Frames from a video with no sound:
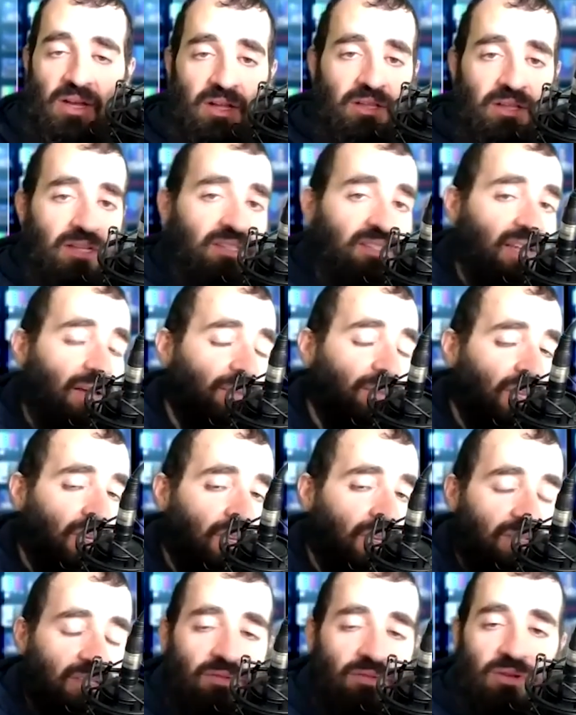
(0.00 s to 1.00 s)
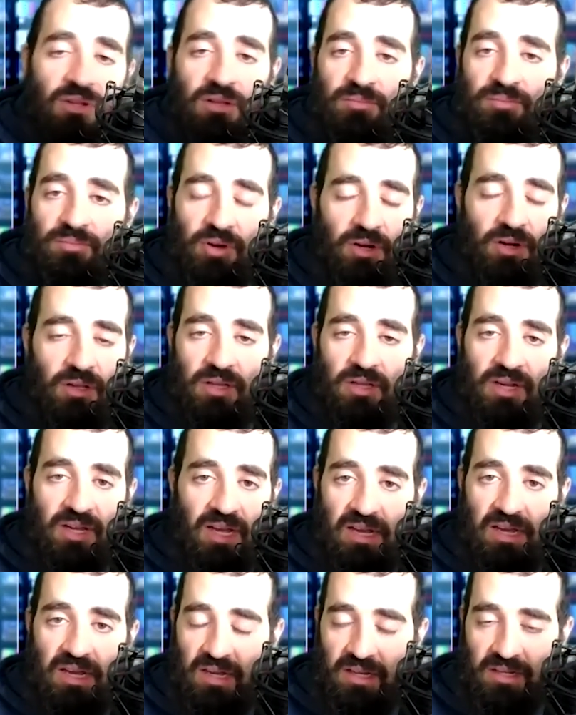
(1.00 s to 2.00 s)
They sent me to a school in Brooklyn. I
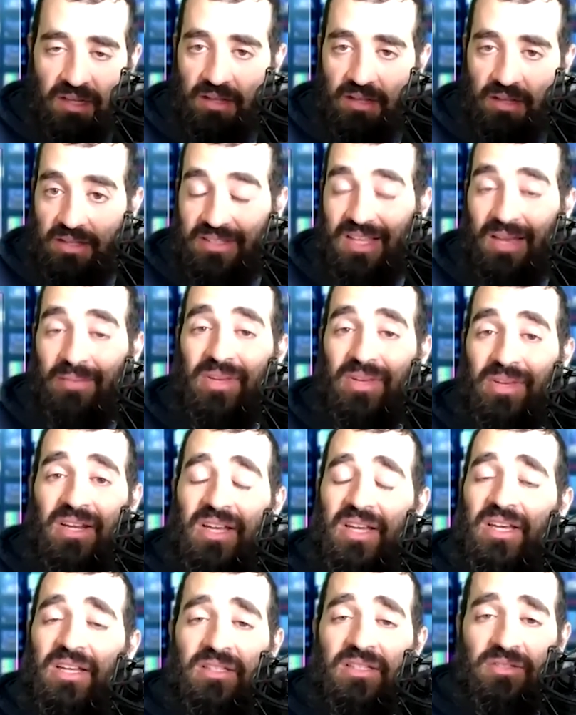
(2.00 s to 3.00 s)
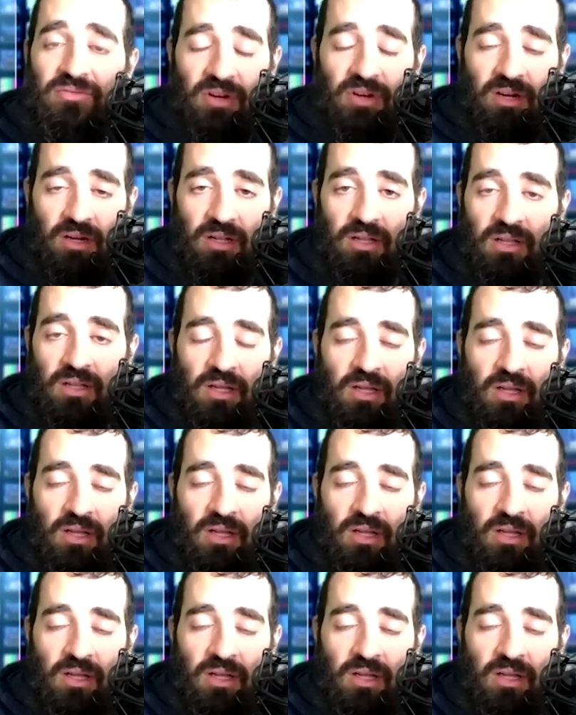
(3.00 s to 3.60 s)
got kicked out. They sent me to Israel.